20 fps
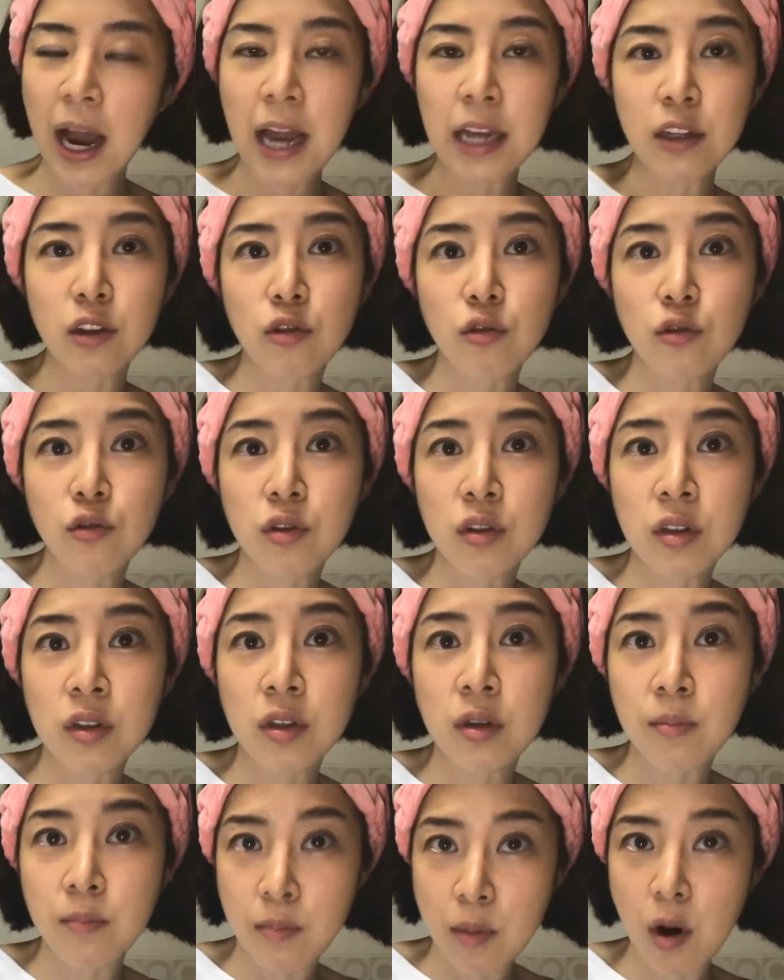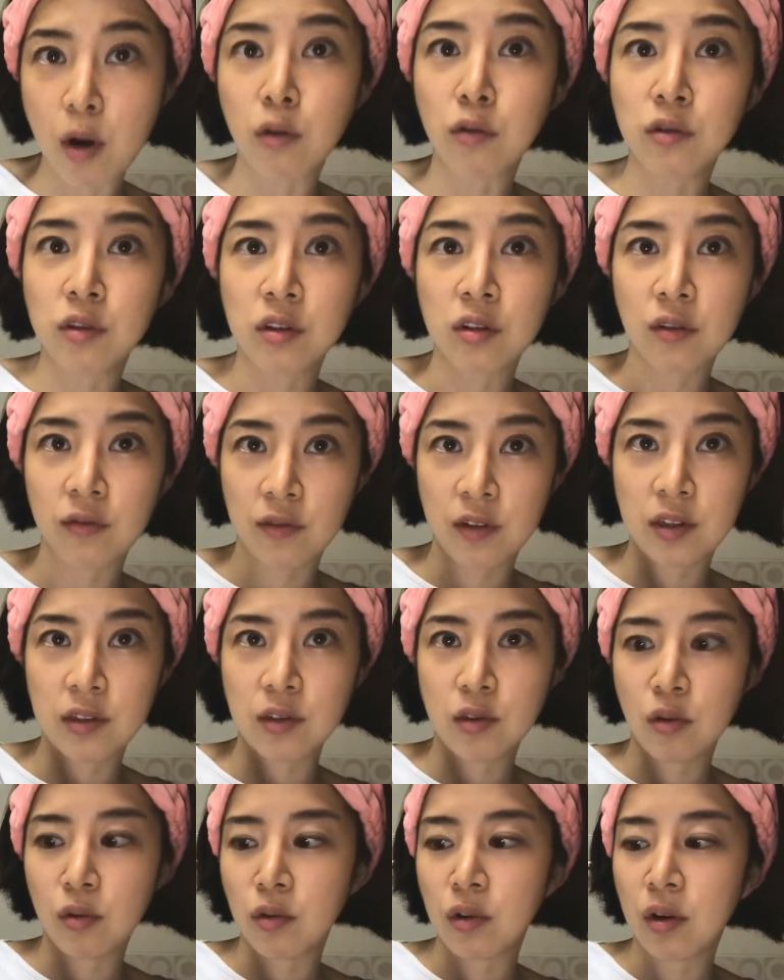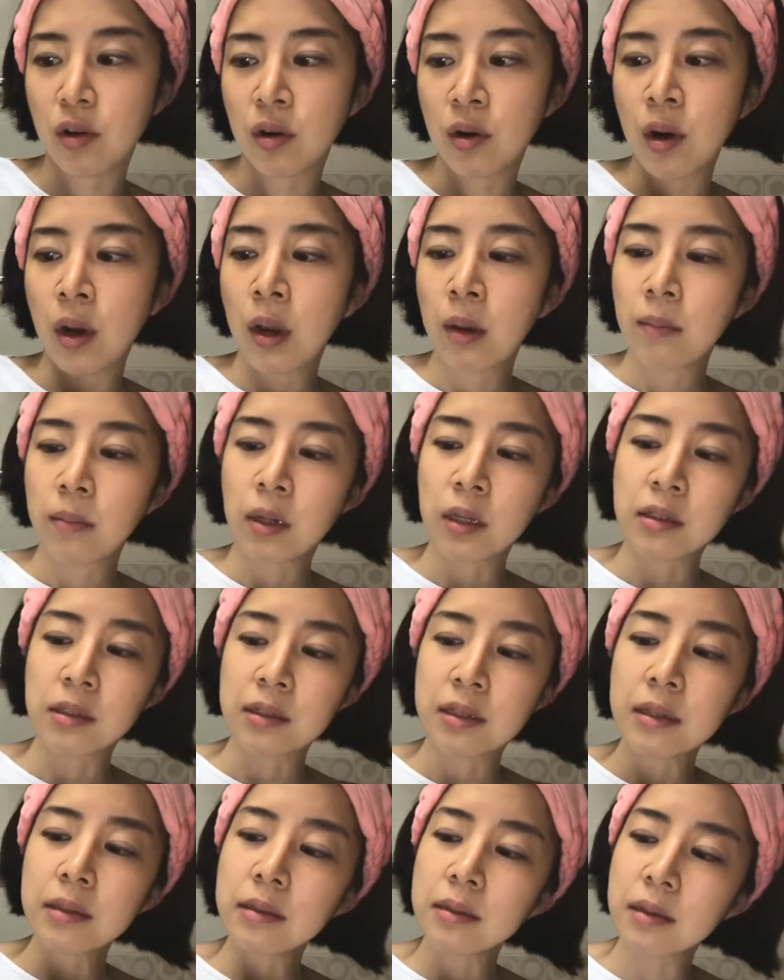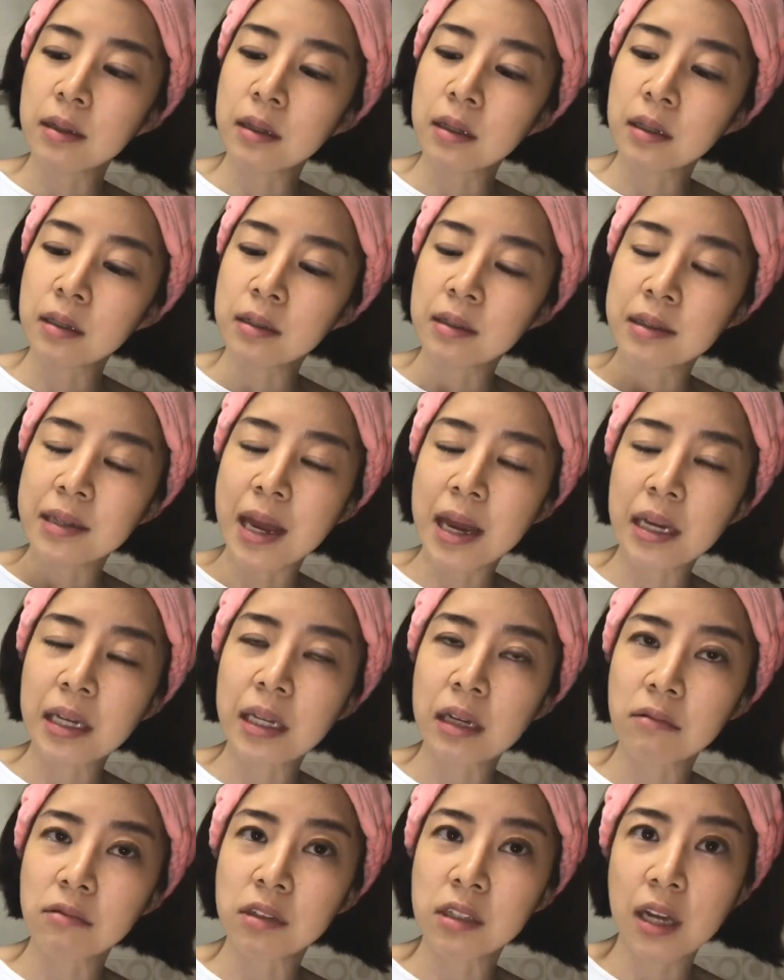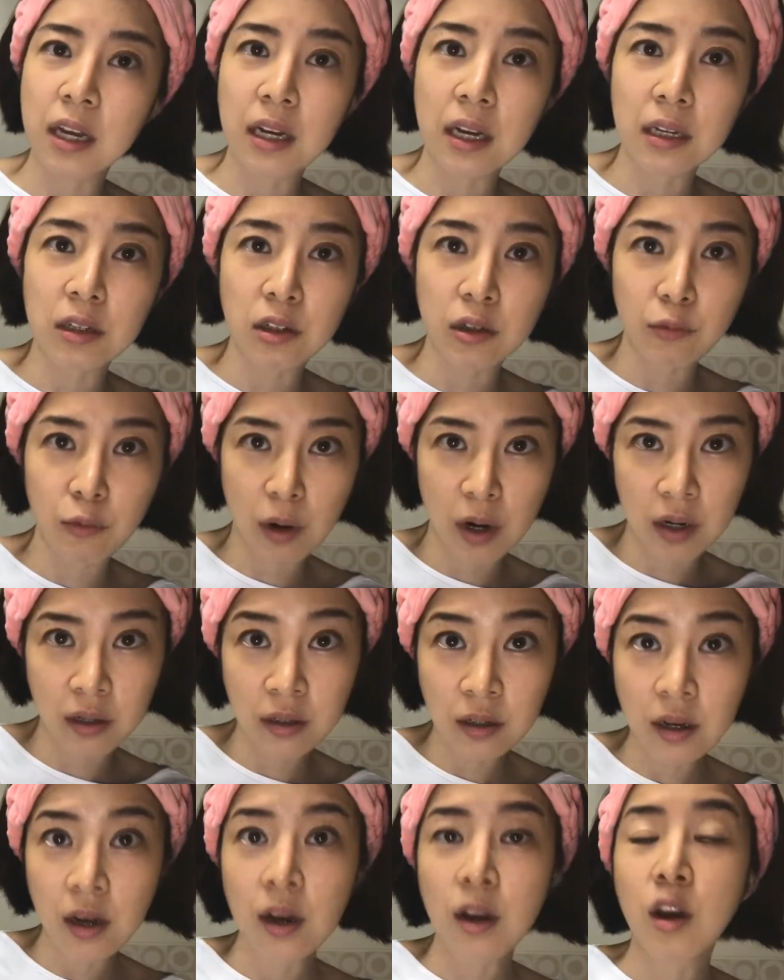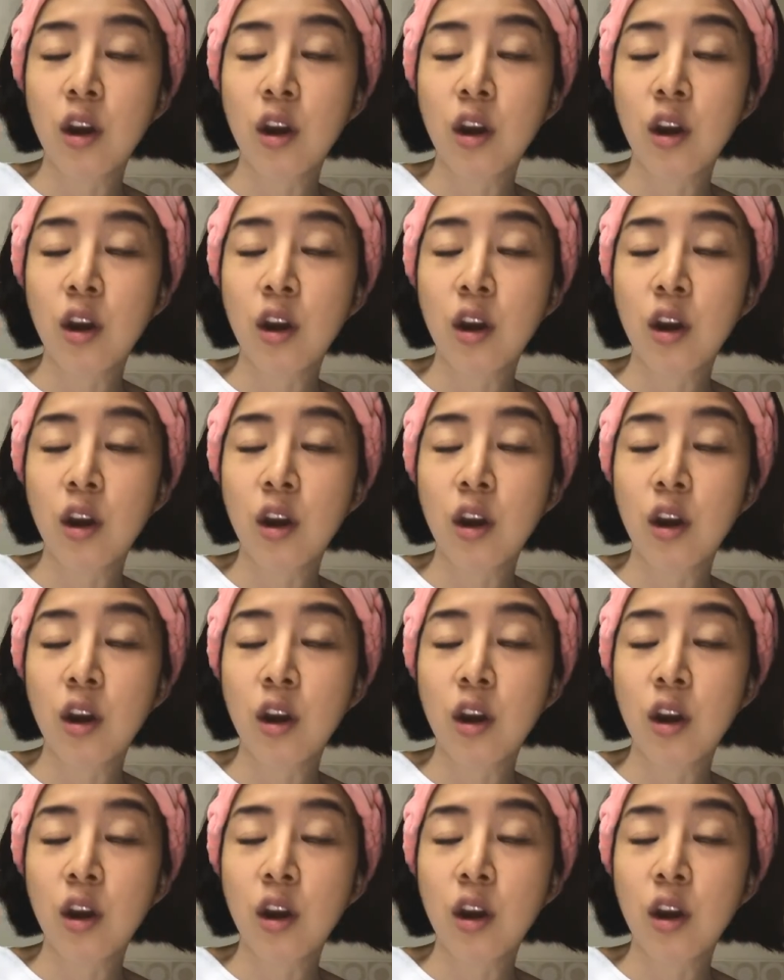I used the most of this toner because this is 9,901,